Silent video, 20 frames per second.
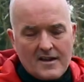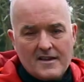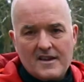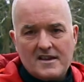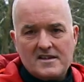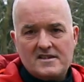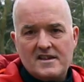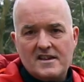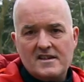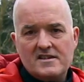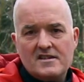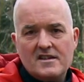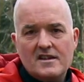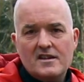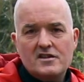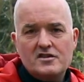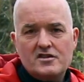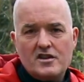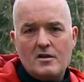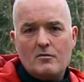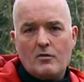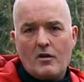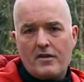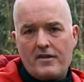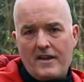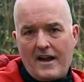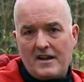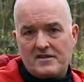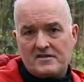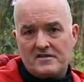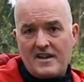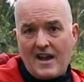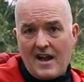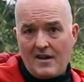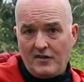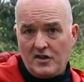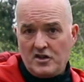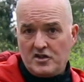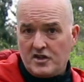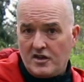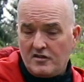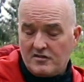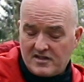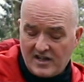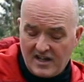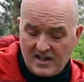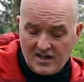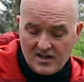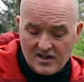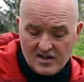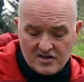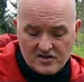This is G one thousand heavy duty,